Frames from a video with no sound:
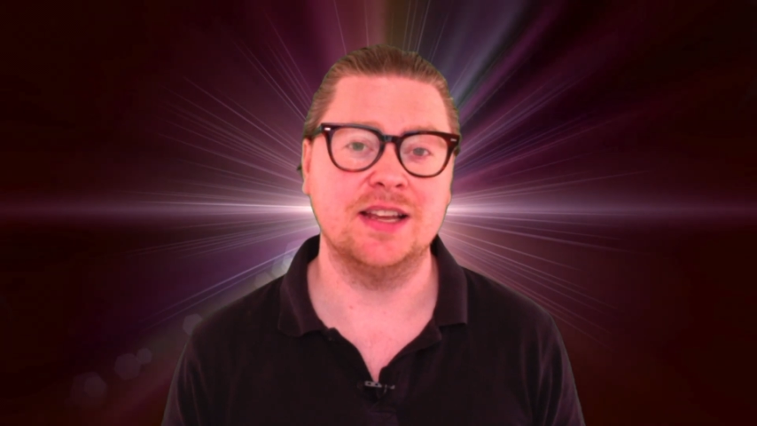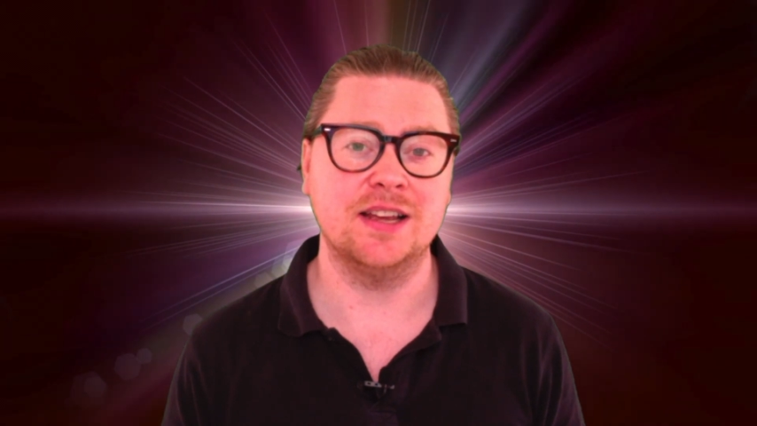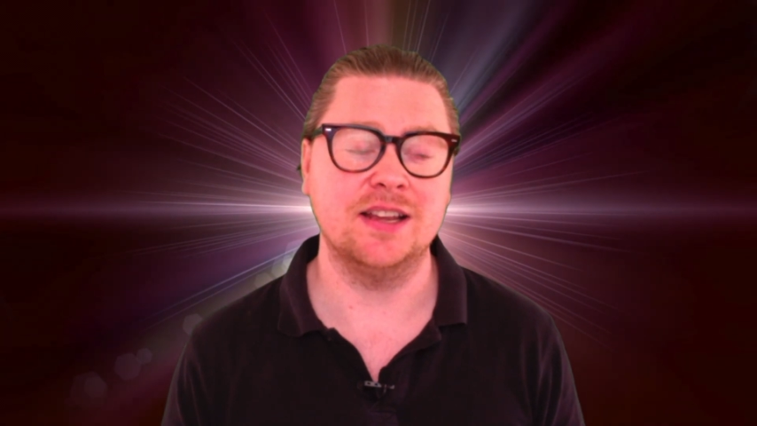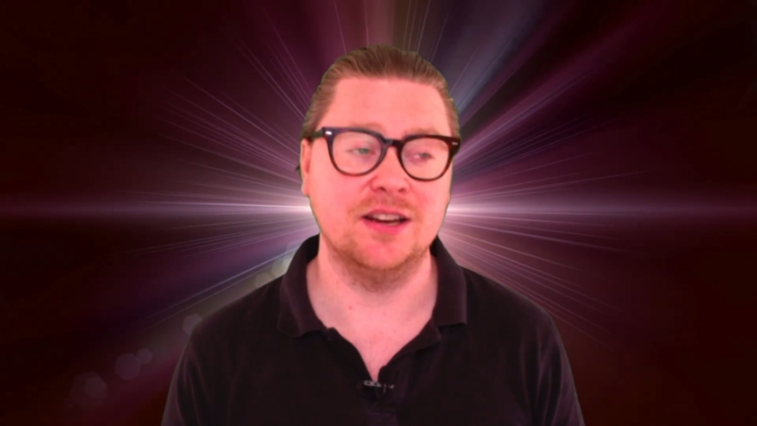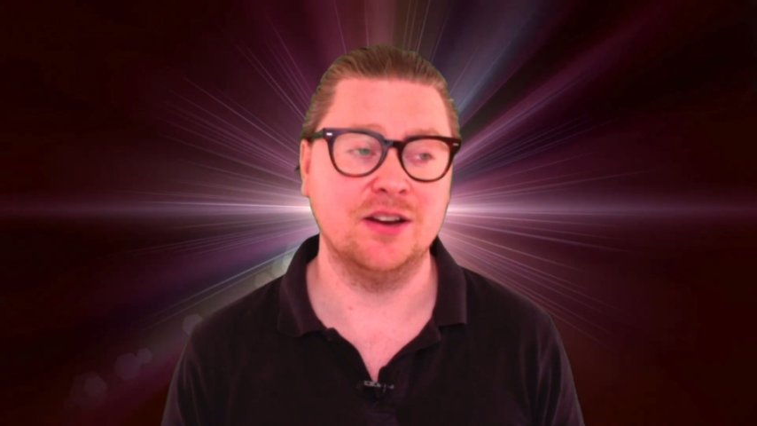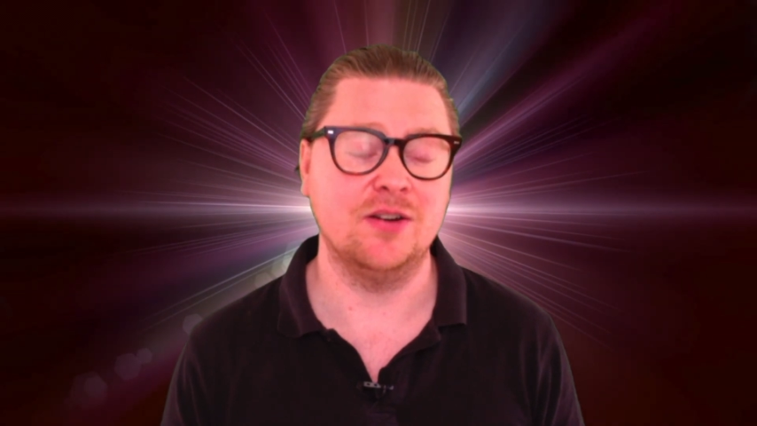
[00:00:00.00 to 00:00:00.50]

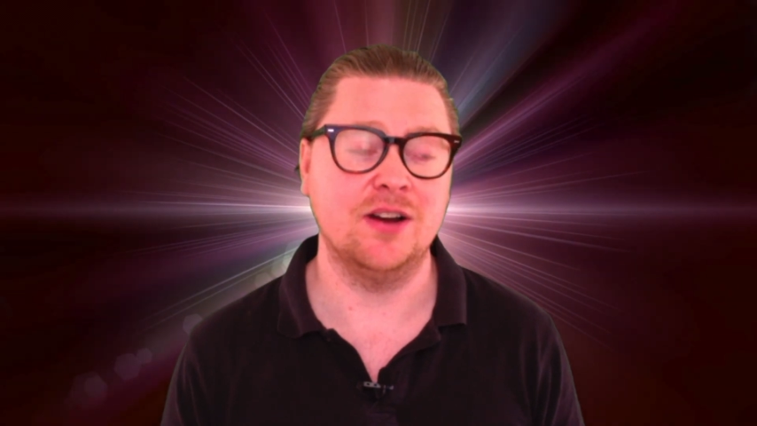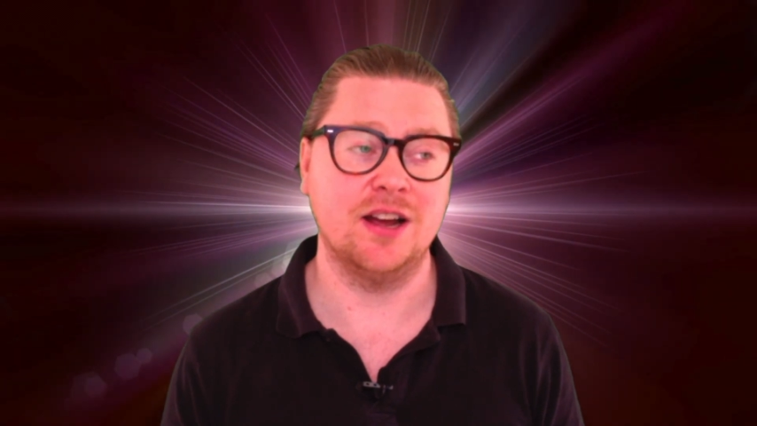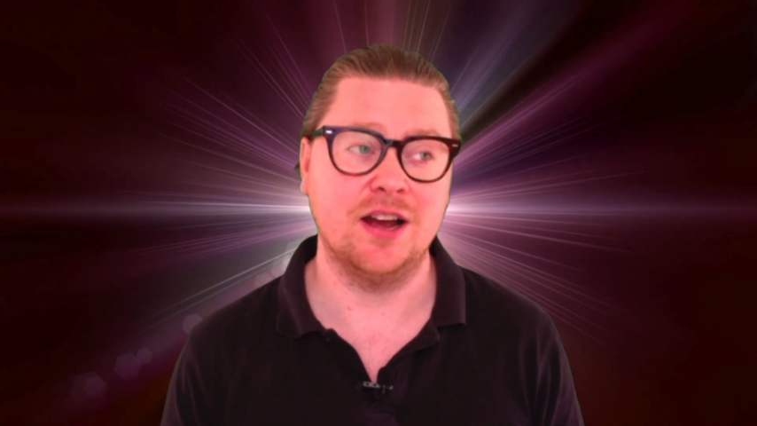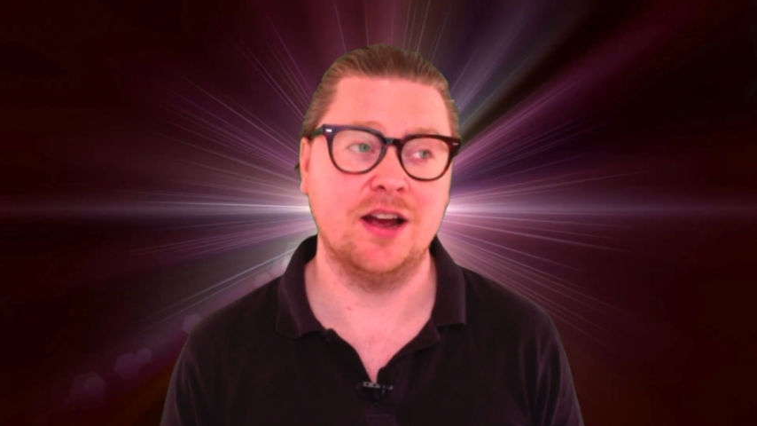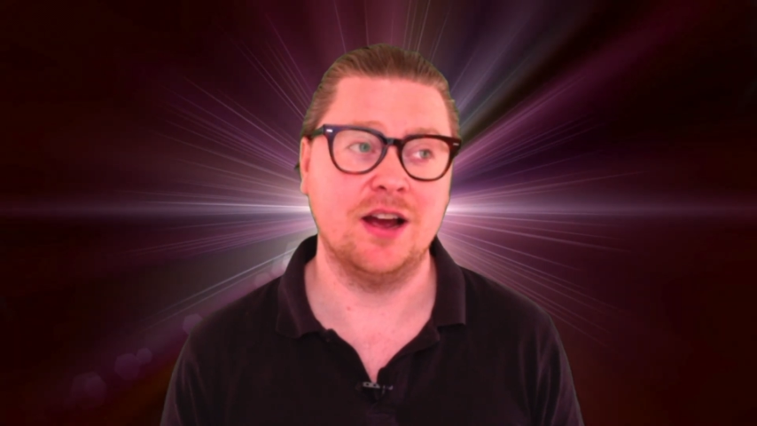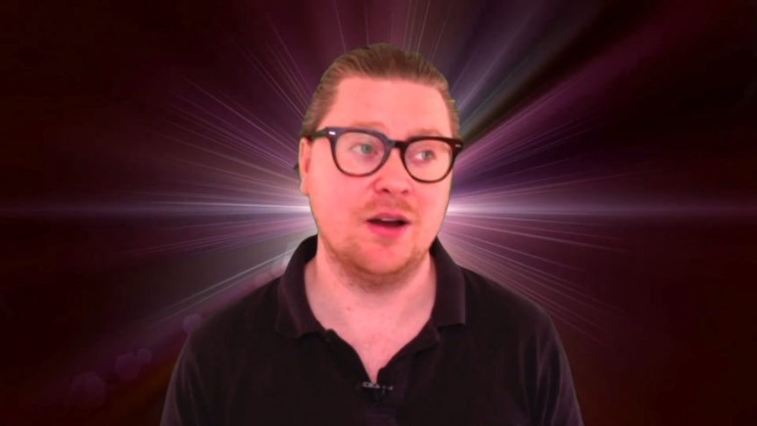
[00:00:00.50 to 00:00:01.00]

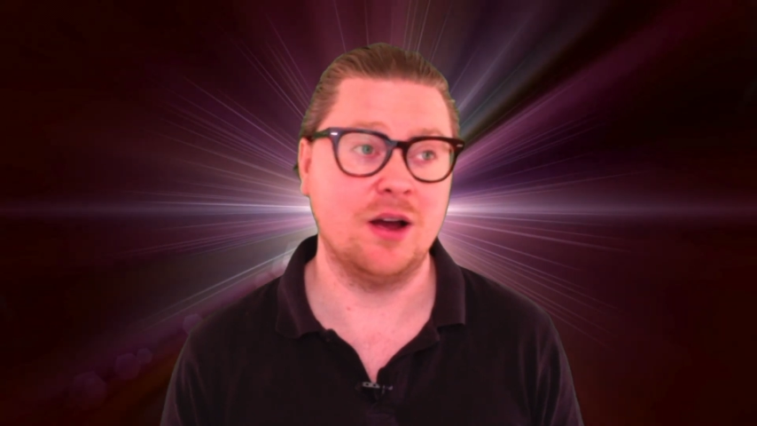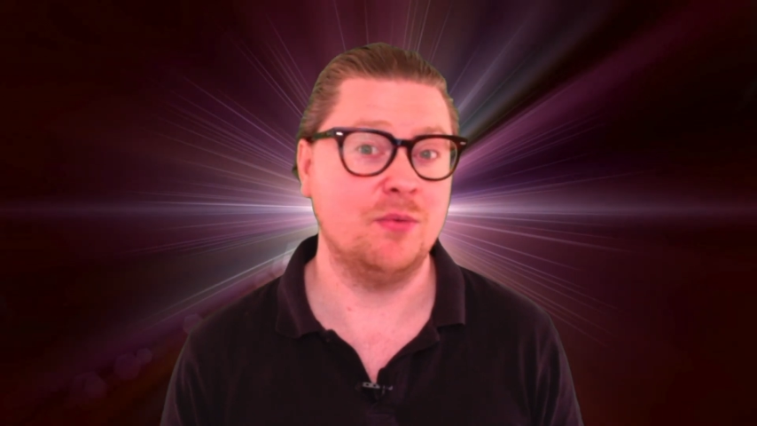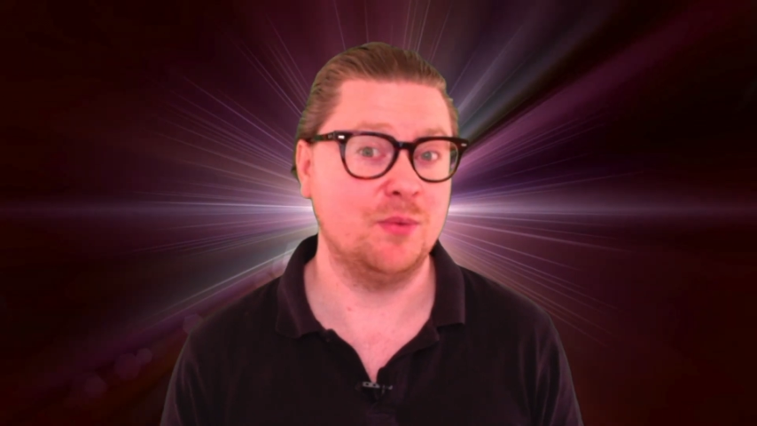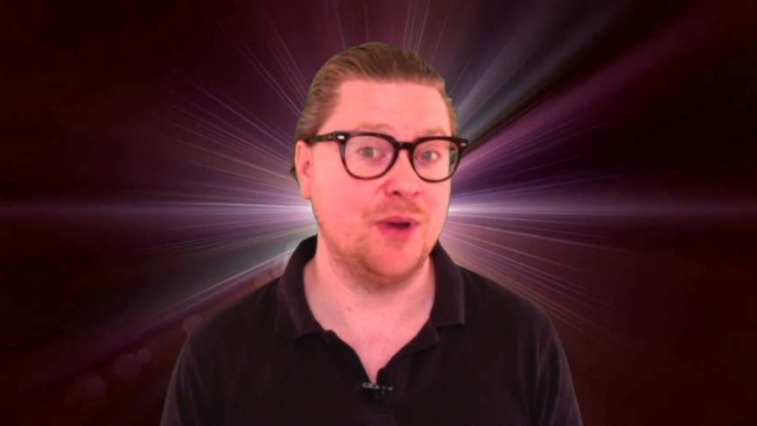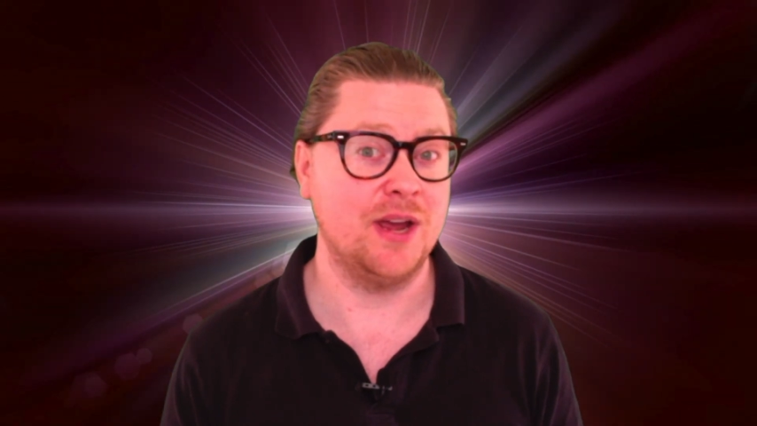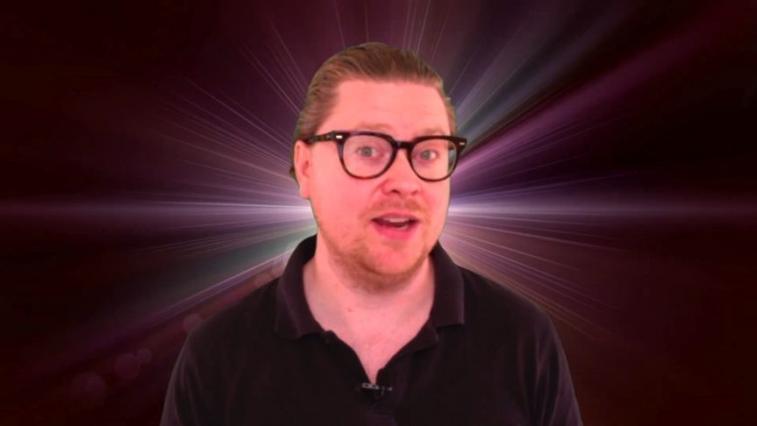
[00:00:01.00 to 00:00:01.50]
I'm
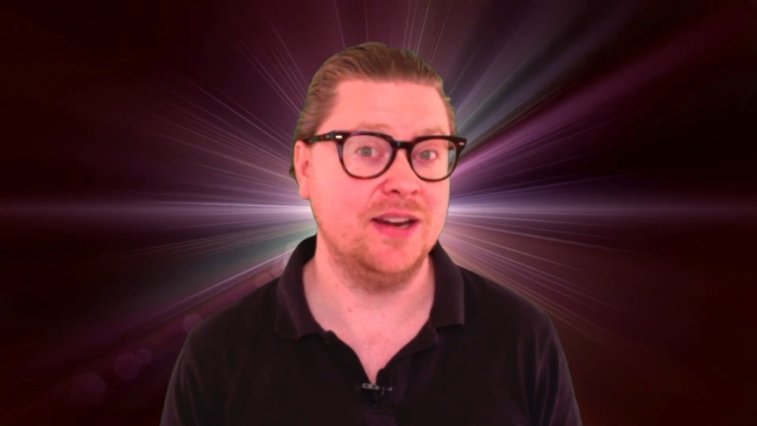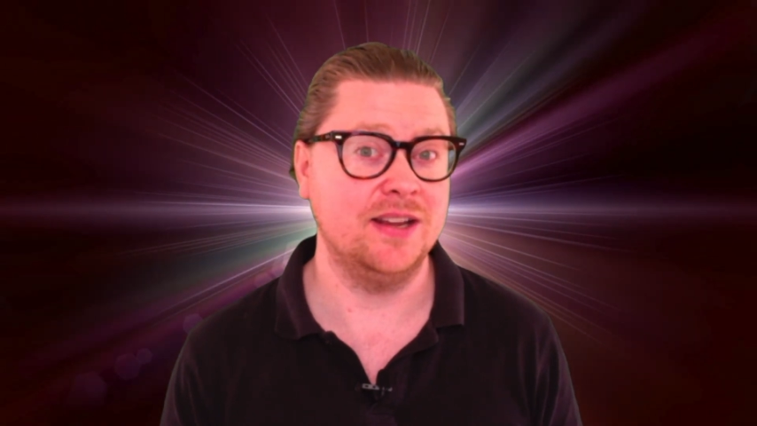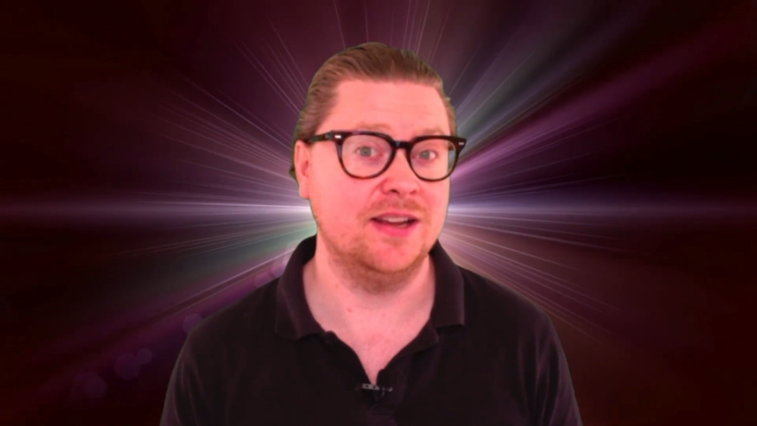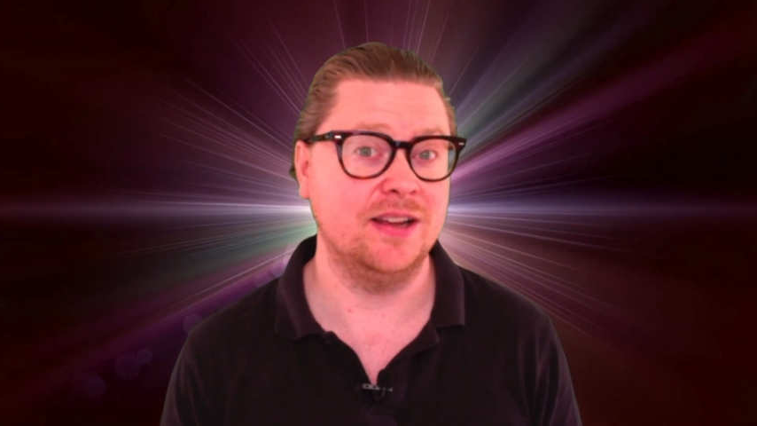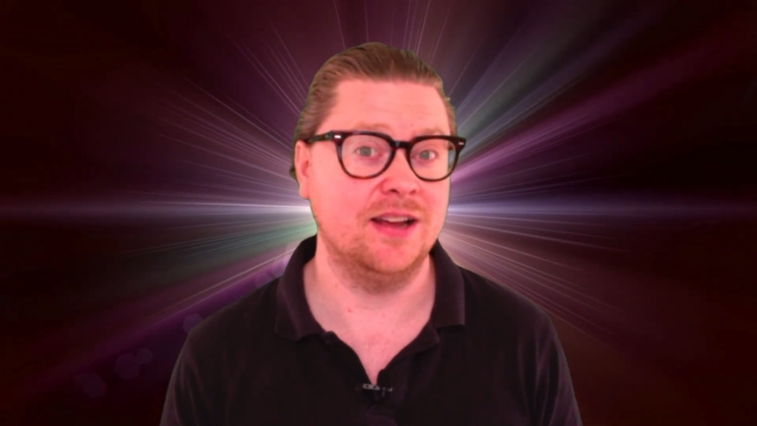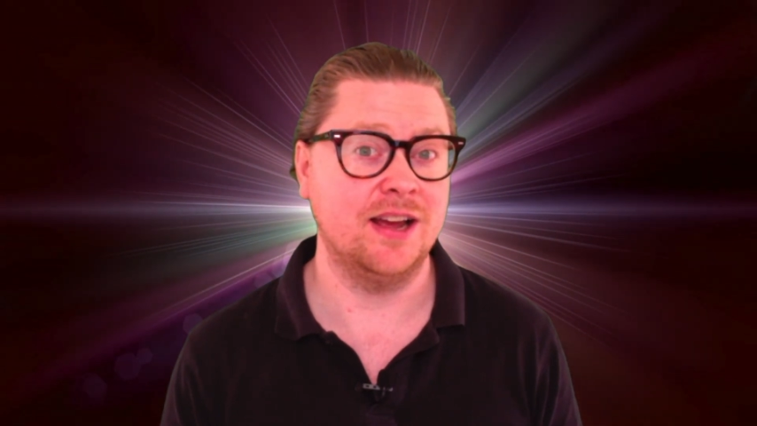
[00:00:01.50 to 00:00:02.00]
in pain
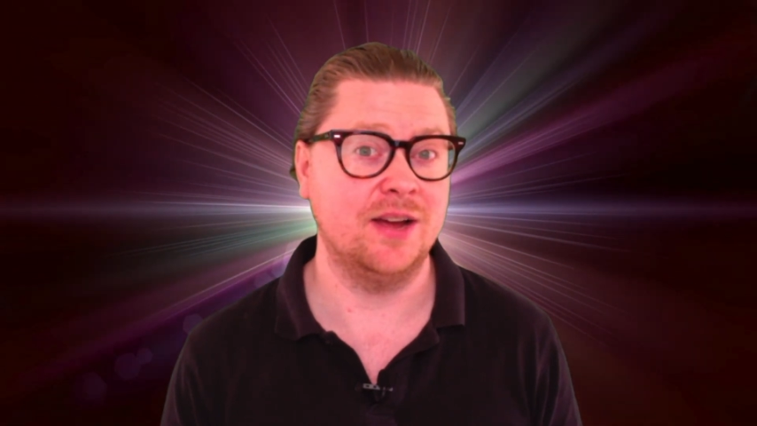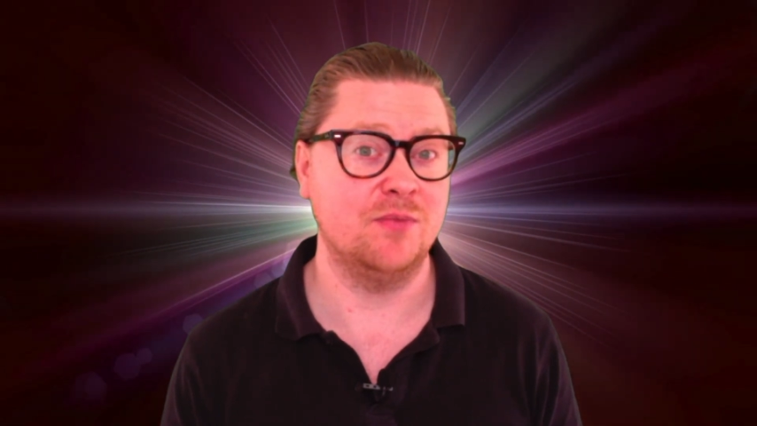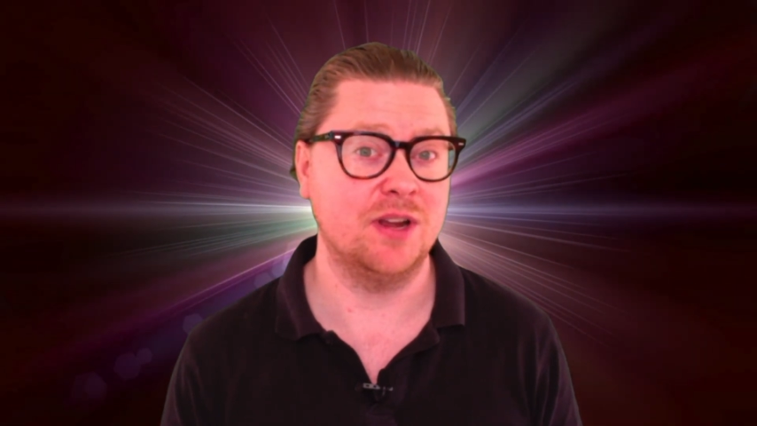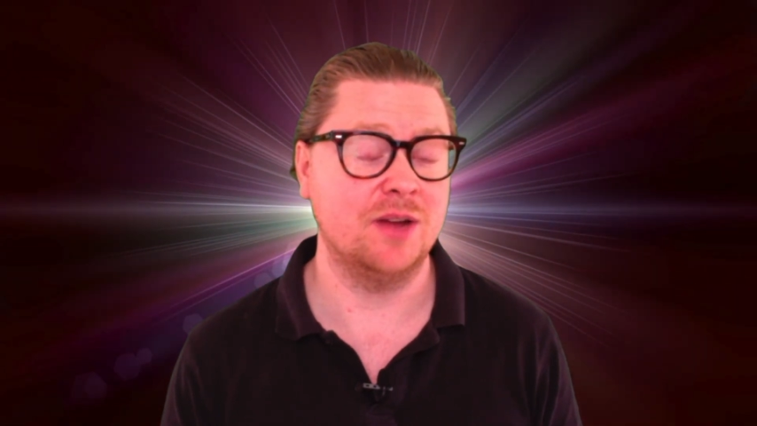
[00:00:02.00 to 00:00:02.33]
here and